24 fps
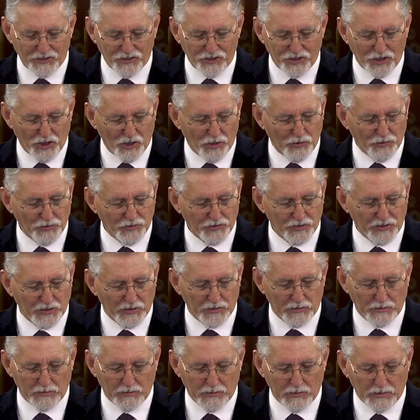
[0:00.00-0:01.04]

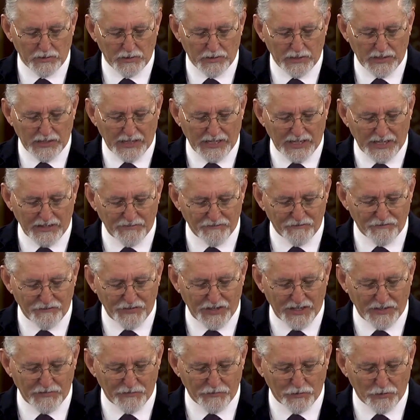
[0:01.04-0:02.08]
chosen and
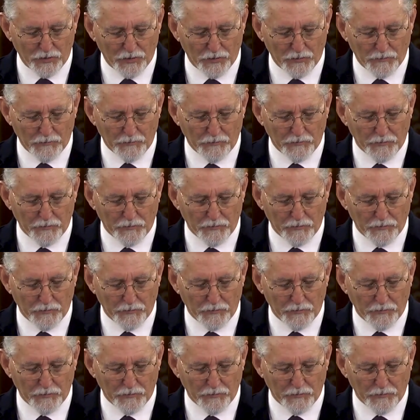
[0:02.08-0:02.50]
faithful.